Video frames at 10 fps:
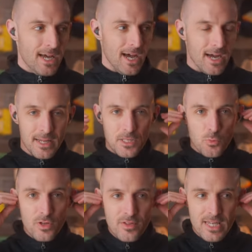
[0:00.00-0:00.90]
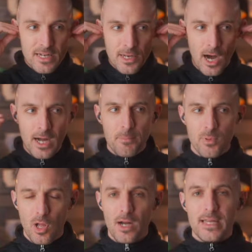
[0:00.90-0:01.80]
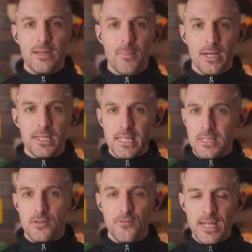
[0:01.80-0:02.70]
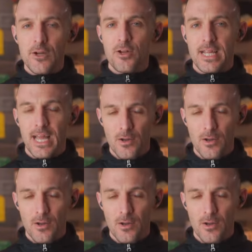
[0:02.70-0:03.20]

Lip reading: It's really not blocking my sense of hearing at